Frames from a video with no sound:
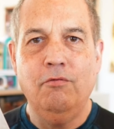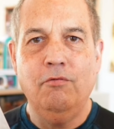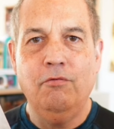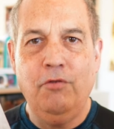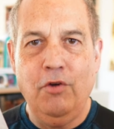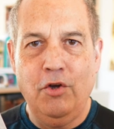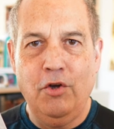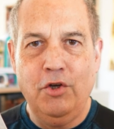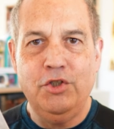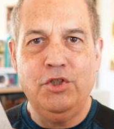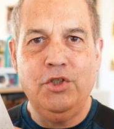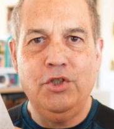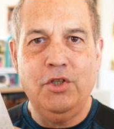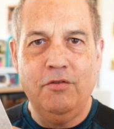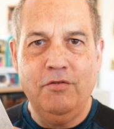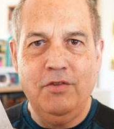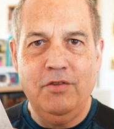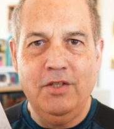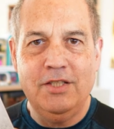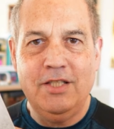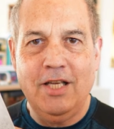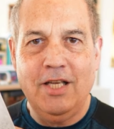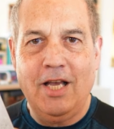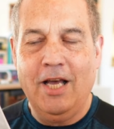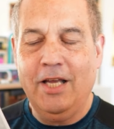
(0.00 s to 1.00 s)
version of
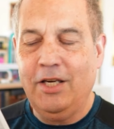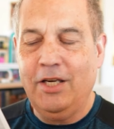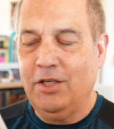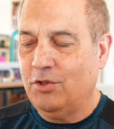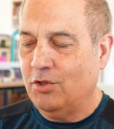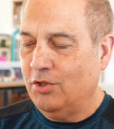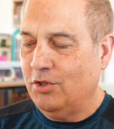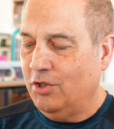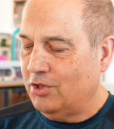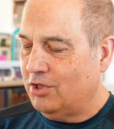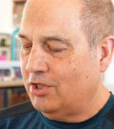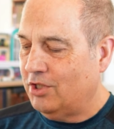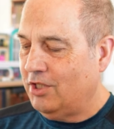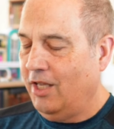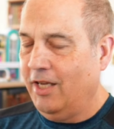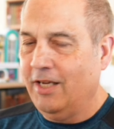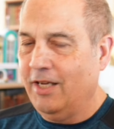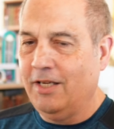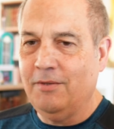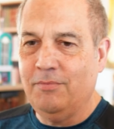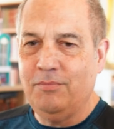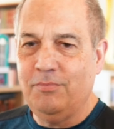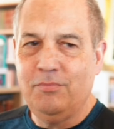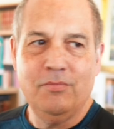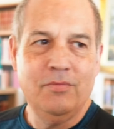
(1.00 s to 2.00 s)
this article looks like.